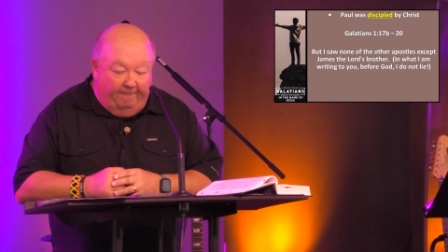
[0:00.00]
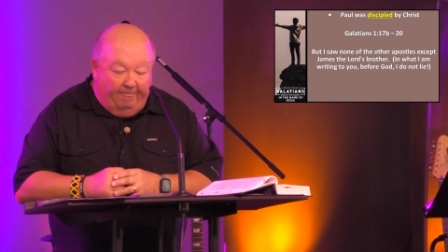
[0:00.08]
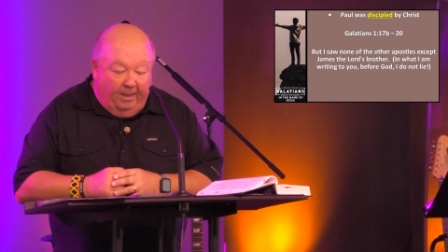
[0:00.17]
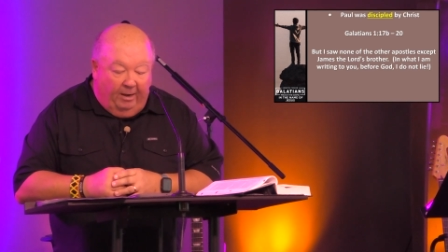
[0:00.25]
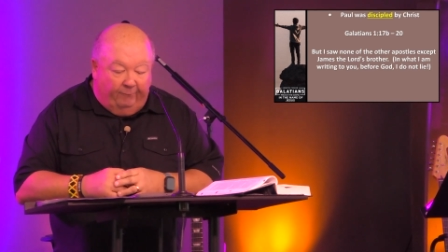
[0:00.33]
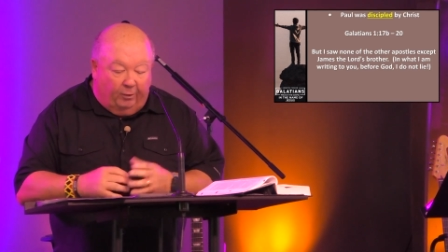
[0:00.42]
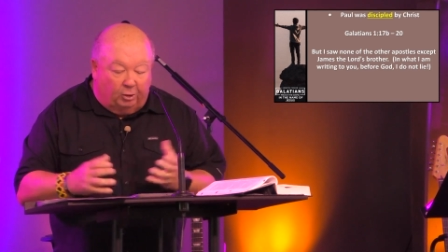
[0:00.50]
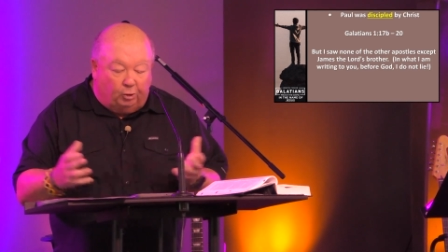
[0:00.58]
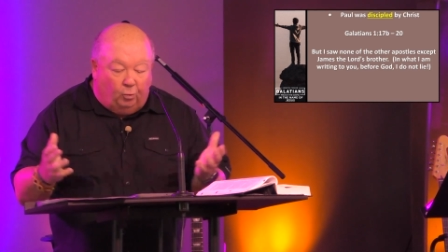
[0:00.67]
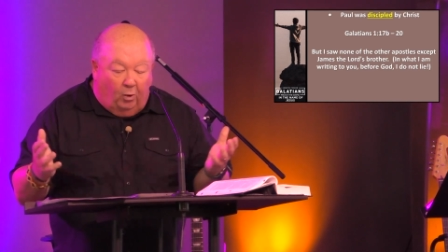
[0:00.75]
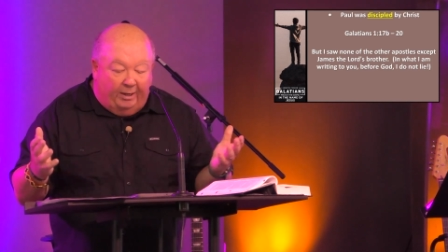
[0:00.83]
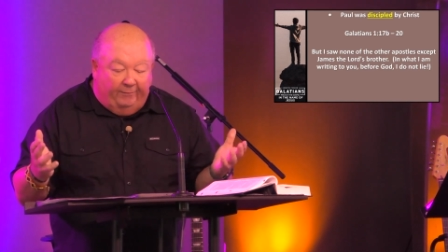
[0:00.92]
In verse
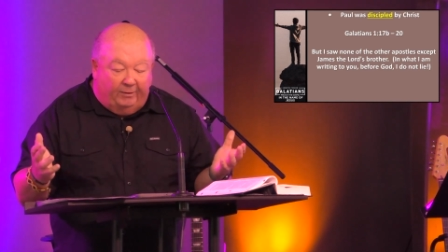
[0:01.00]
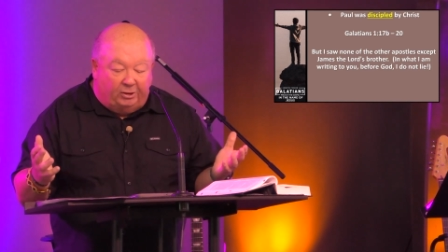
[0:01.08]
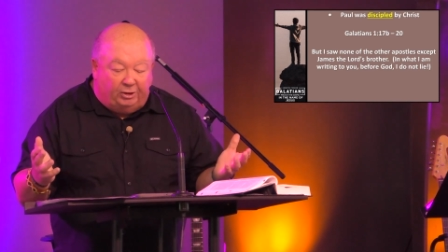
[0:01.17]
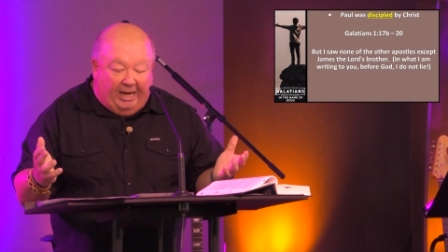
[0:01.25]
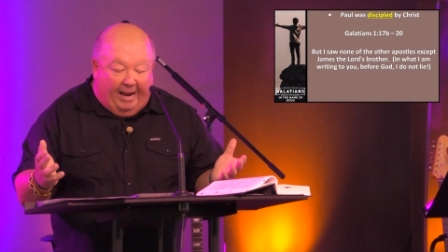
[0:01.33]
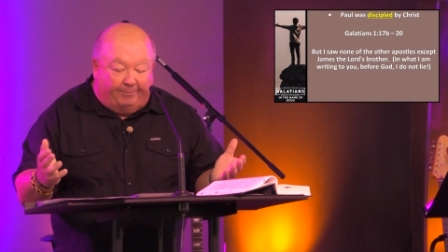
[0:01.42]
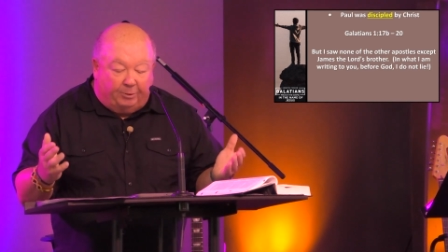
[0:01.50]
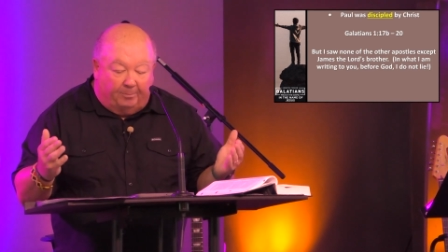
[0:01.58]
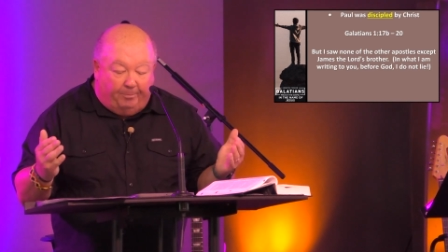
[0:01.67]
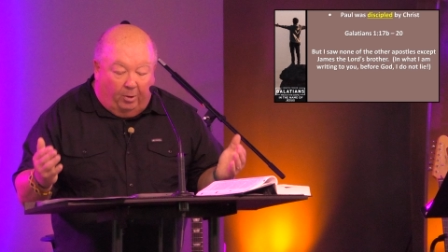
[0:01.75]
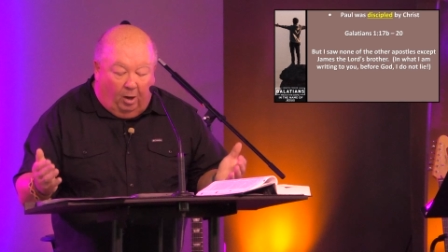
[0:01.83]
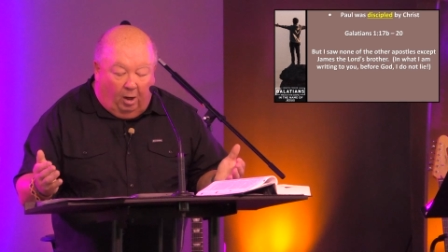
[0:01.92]
20 of this chapter,
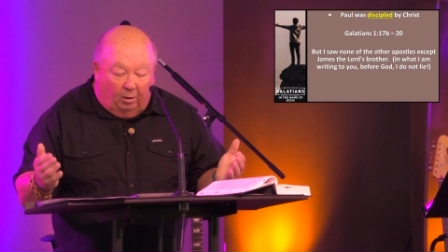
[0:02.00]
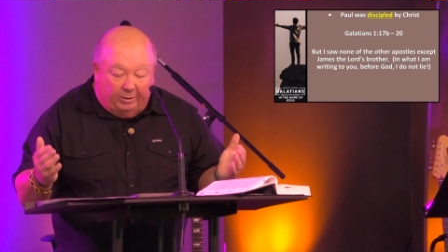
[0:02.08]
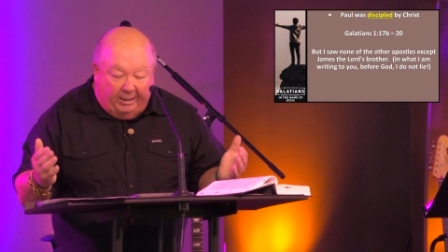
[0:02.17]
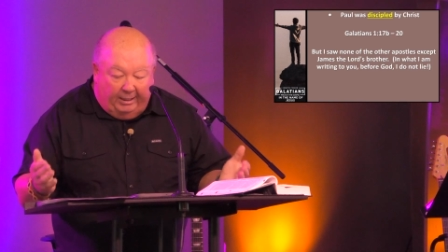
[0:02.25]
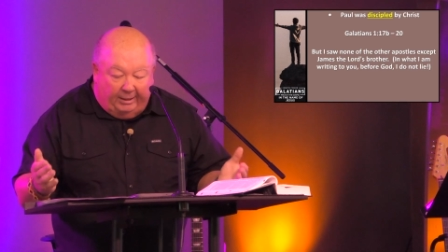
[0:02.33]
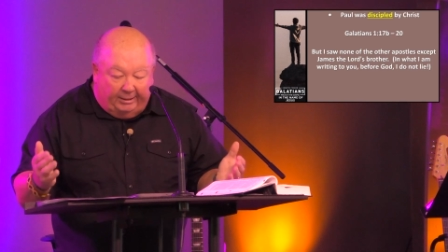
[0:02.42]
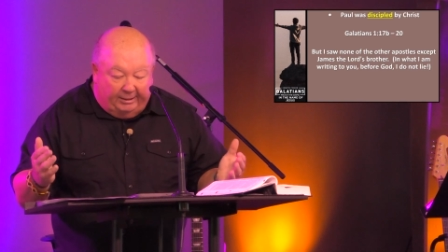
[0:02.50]
Paul needed